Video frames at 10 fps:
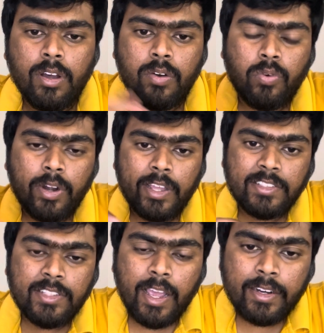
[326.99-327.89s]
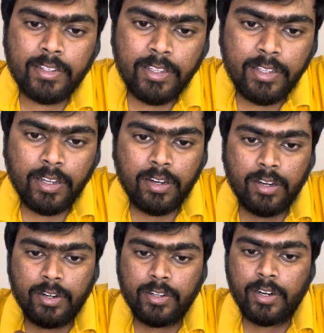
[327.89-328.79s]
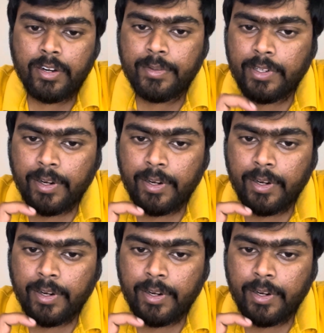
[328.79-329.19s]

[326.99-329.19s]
what exactly are